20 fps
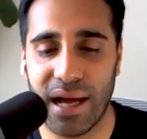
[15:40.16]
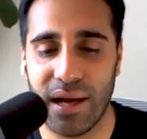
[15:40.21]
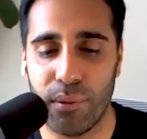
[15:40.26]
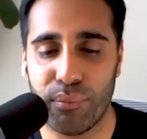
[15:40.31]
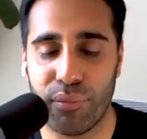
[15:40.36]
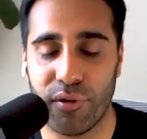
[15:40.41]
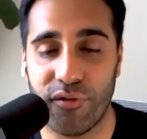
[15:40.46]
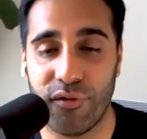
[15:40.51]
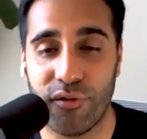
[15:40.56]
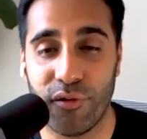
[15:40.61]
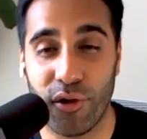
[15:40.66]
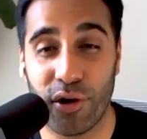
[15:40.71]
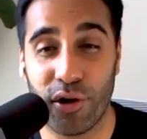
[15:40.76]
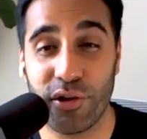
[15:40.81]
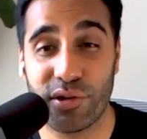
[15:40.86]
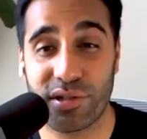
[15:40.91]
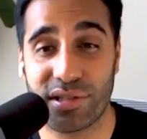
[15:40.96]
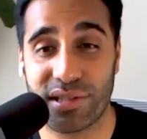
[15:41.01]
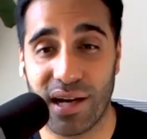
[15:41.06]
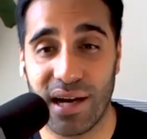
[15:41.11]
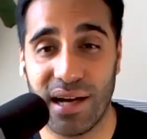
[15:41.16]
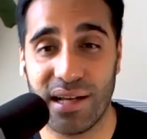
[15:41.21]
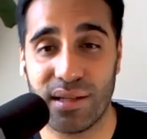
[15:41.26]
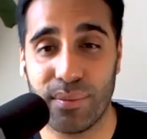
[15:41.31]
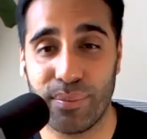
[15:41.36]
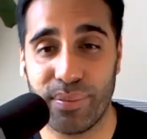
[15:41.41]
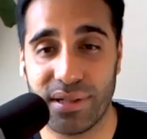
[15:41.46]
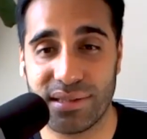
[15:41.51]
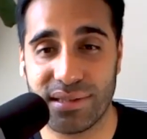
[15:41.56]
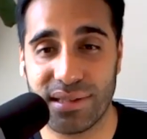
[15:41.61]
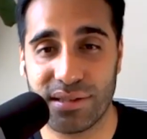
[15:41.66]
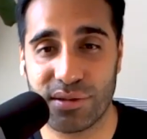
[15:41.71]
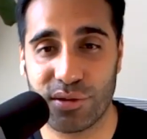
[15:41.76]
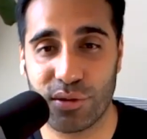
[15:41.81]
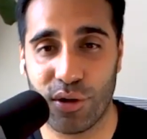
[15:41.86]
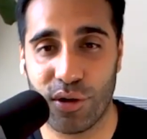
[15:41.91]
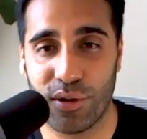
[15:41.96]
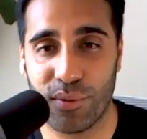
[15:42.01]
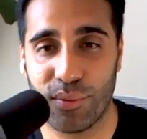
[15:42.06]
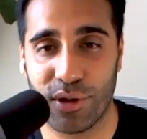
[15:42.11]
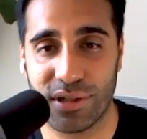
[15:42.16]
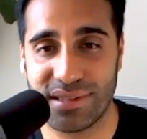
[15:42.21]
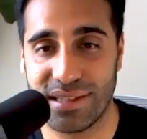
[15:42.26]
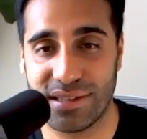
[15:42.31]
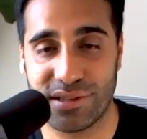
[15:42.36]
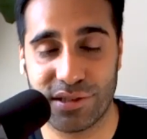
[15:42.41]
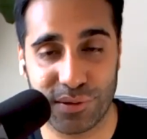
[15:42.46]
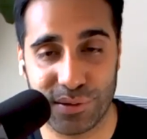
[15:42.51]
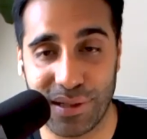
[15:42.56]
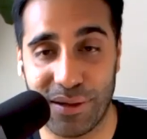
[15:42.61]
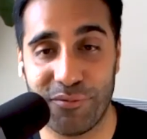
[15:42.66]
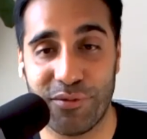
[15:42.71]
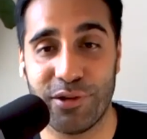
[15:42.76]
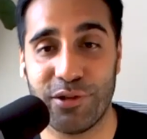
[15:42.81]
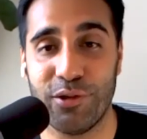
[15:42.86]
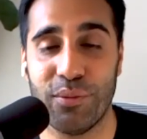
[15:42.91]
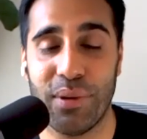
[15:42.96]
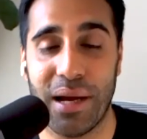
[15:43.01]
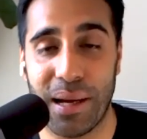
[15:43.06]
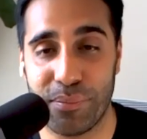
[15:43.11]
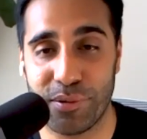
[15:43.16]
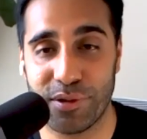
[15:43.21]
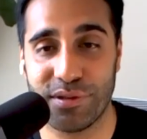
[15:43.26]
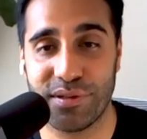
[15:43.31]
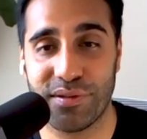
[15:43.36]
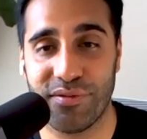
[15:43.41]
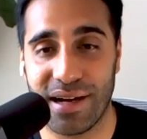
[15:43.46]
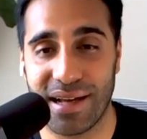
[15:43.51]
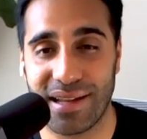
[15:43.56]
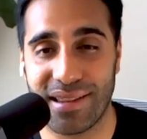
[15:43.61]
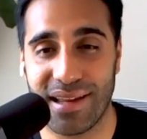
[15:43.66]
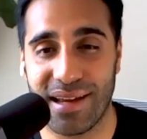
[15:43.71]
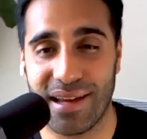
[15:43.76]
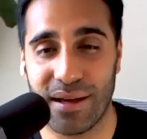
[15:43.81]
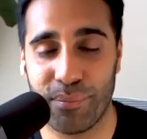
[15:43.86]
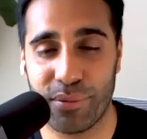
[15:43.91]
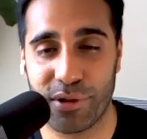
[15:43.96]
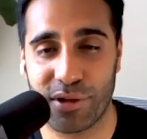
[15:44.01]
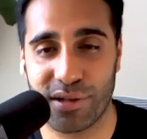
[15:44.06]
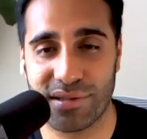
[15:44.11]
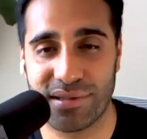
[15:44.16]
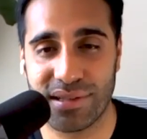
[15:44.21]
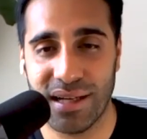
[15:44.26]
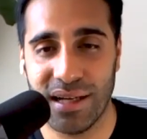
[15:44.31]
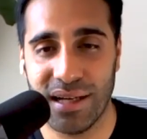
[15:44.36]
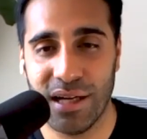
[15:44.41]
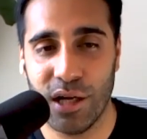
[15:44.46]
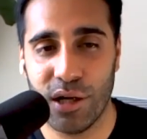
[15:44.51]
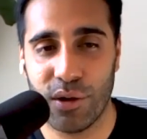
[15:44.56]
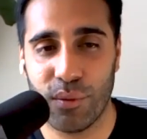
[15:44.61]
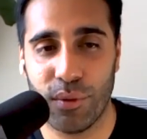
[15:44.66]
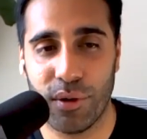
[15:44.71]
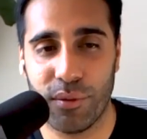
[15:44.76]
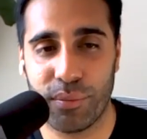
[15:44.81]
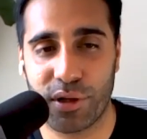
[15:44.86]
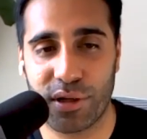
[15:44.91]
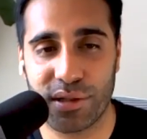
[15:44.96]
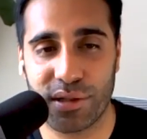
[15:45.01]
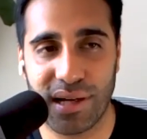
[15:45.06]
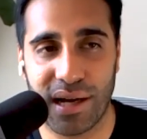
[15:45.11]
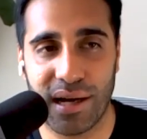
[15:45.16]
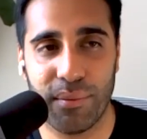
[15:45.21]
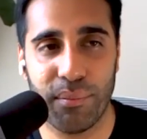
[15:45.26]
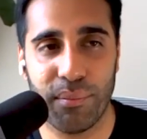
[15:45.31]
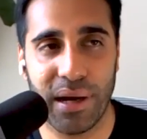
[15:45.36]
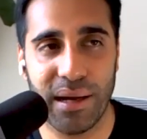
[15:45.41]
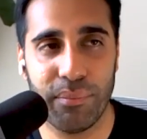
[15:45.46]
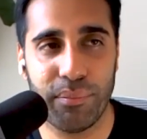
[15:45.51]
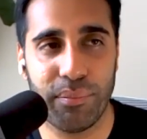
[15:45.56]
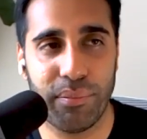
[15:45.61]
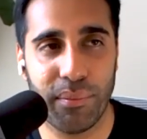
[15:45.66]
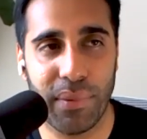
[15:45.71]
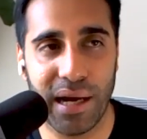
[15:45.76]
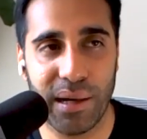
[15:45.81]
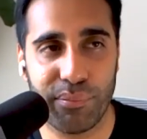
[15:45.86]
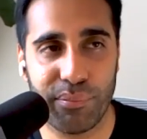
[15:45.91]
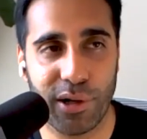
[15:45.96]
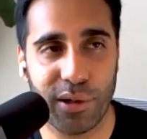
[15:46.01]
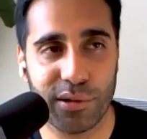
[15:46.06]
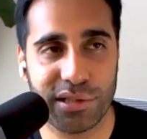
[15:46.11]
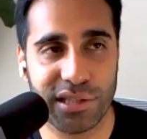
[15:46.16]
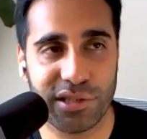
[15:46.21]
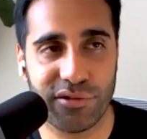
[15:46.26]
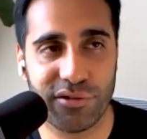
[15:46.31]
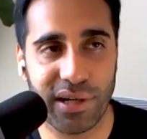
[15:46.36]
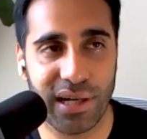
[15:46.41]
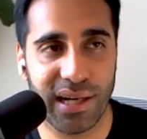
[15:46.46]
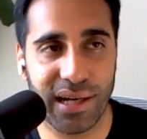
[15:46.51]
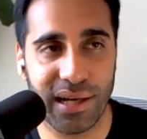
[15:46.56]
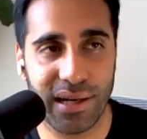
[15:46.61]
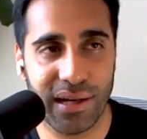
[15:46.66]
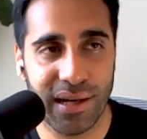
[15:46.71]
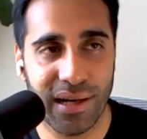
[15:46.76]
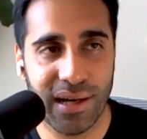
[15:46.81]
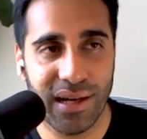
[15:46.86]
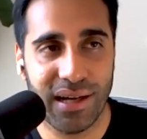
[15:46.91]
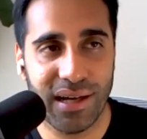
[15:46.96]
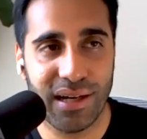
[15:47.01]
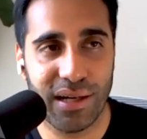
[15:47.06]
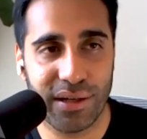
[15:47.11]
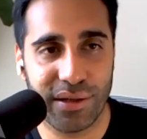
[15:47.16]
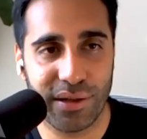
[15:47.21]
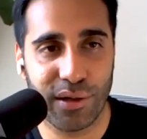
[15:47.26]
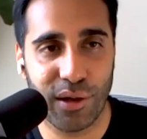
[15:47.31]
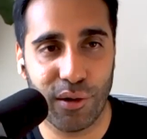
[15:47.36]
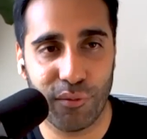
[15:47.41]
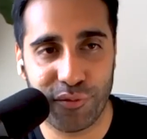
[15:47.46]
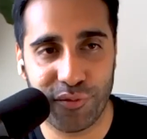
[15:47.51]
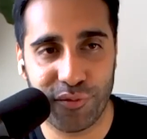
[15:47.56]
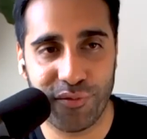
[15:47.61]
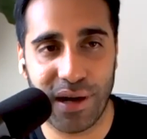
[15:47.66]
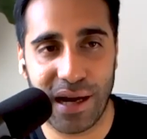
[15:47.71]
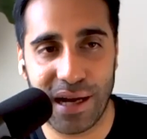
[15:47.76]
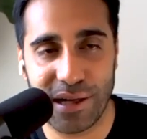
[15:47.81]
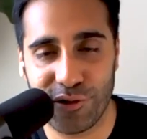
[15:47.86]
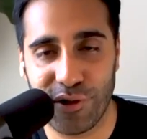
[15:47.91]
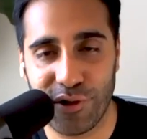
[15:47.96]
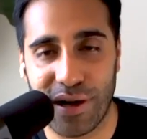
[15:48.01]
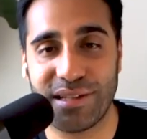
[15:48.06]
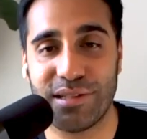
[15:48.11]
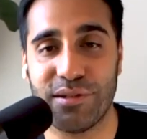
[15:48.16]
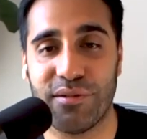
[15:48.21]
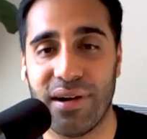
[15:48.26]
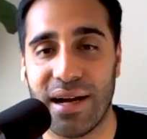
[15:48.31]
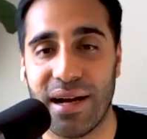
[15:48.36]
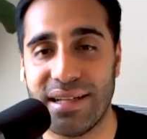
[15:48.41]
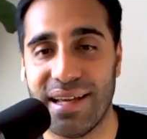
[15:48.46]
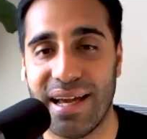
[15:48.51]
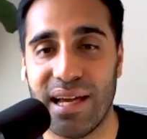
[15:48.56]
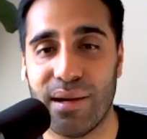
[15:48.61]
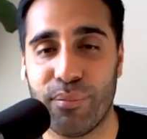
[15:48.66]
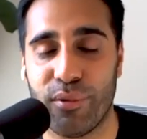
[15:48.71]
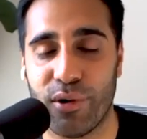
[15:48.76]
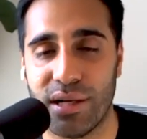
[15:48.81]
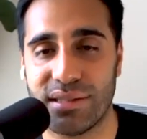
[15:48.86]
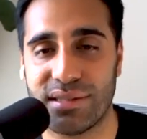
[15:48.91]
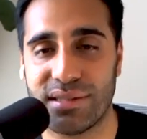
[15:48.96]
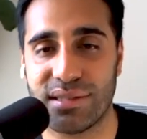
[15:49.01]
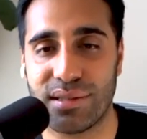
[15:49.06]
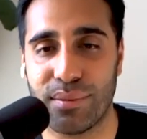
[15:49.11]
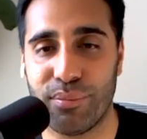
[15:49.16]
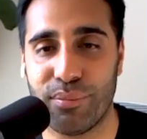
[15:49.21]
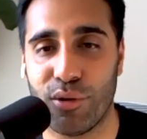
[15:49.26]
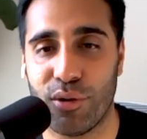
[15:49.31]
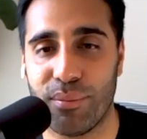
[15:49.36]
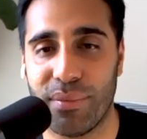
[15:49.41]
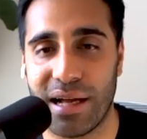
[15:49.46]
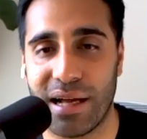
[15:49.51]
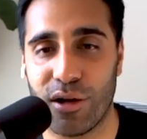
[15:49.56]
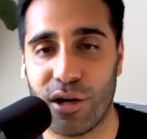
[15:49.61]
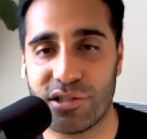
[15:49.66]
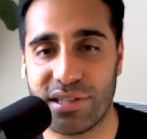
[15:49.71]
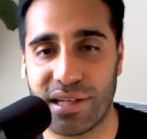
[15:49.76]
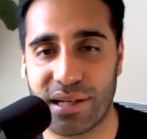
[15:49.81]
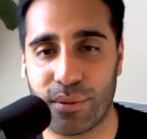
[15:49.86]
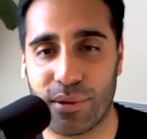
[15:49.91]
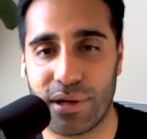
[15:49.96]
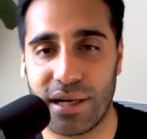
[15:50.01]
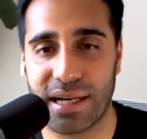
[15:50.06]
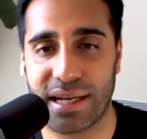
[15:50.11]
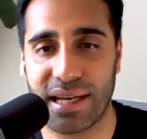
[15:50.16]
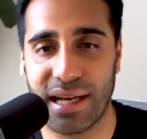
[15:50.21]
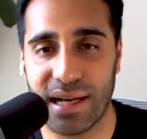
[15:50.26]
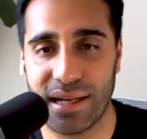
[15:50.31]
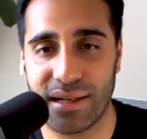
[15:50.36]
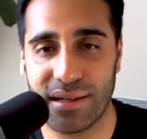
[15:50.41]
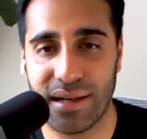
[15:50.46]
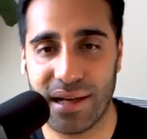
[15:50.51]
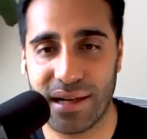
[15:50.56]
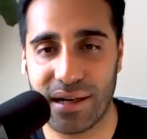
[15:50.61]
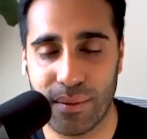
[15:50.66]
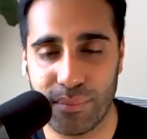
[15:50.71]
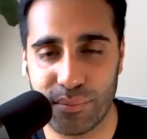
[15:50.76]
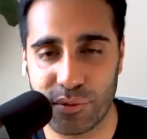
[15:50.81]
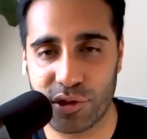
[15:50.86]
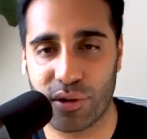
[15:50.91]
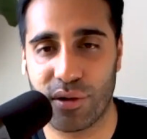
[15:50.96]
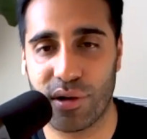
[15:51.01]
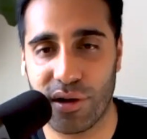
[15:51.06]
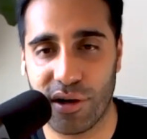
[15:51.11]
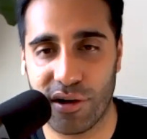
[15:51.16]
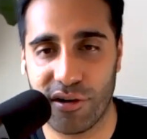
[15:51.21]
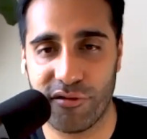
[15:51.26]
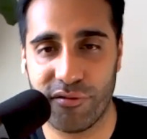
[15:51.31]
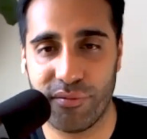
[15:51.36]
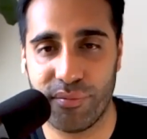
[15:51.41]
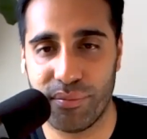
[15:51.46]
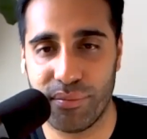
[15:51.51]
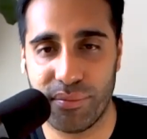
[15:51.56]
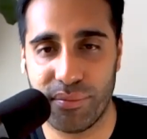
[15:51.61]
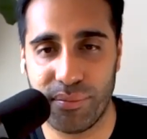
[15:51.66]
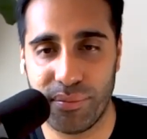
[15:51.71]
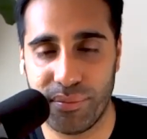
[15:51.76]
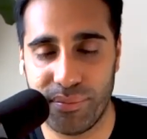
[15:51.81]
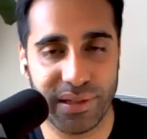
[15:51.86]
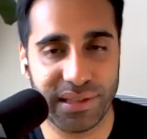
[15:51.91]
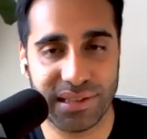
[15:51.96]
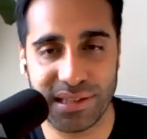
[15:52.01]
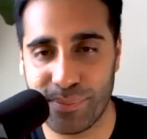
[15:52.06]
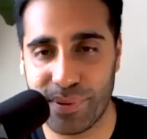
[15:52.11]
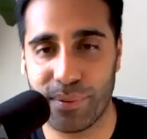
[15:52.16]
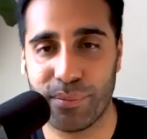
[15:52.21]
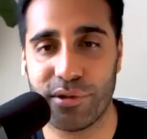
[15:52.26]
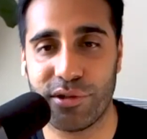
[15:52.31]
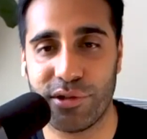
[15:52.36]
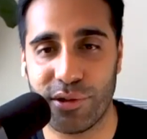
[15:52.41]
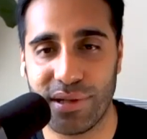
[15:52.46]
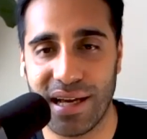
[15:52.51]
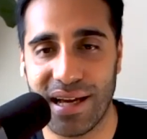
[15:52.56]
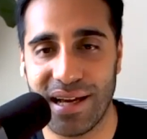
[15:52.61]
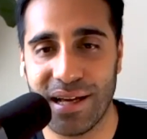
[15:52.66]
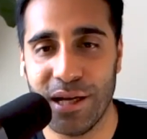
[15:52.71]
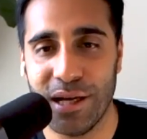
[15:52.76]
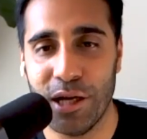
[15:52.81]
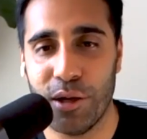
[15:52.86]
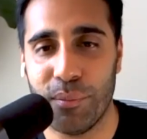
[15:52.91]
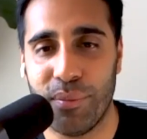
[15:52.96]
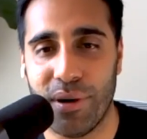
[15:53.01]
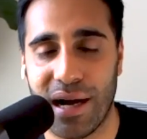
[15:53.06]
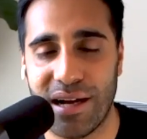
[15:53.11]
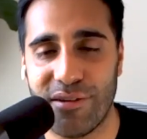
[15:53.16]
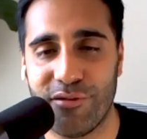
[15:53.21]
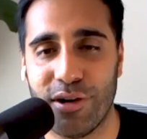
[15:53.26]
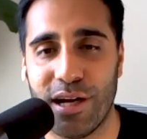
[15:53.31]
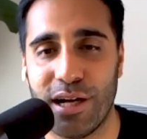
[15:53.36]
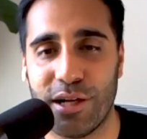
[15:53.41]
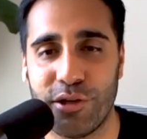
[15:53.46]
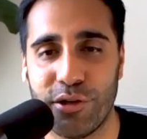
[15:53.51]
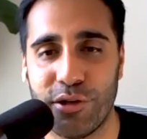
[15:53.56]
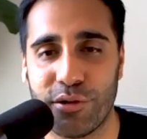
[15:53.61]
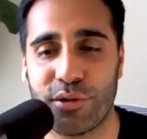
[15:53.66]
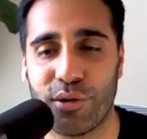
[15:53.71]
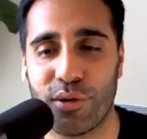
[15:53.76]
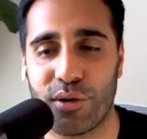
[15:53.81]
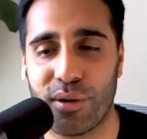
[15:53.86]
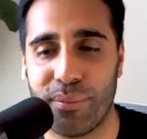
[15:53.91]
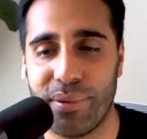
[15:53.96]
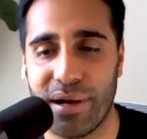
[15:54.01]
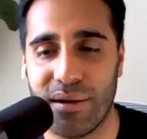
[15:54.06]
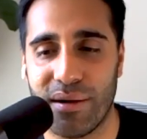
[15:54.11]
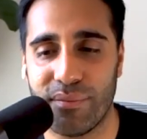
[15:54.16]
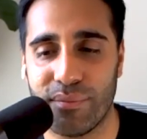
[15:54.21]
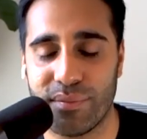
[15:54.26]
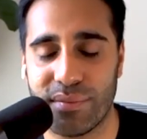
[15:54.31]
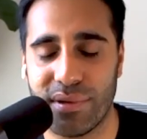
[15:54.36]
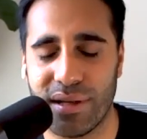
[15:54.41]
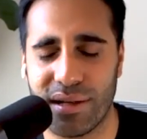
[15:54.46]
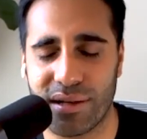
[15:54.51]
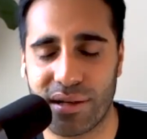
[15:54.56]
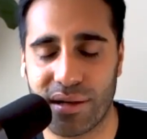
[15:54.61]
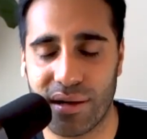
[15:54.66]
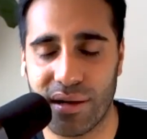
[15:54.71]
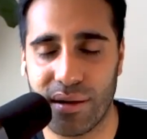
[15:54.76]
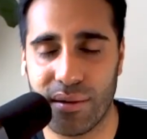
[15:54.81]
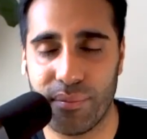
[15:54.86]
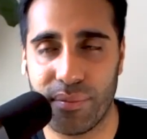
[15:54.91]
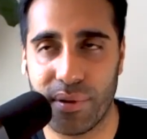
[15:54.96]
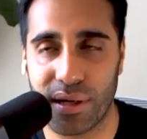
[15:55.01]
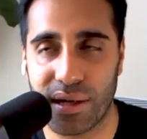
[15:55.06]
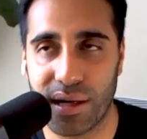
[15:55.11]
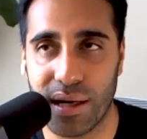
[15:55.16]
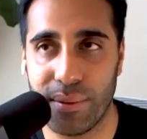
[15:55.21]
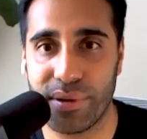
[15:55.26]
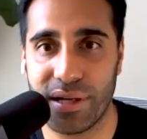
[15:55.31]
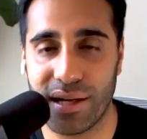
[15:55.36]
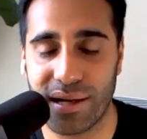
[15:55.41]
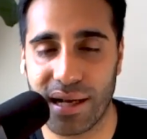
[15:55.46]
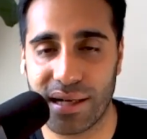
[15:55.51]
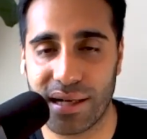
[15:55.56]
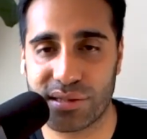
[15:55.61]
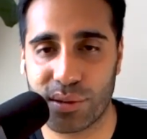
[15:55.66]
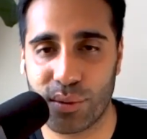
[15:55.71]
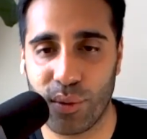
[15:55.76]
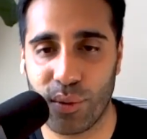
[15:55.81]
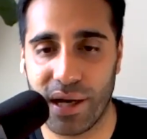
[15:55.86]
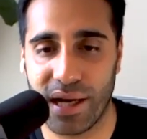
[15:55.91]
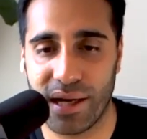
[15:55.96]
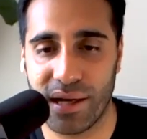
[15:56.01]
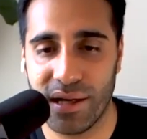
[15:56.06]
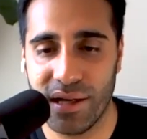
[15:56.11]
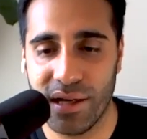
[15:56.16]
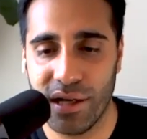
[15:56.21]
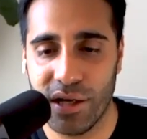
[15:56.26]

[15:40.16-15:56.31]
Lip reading: before you started the business, or was it just something you happened to find later? Because my approach is really, I try to find data points to support my logic where I can, and I'm sure a lot of business people do that. But I've heard you talk about a company like Square.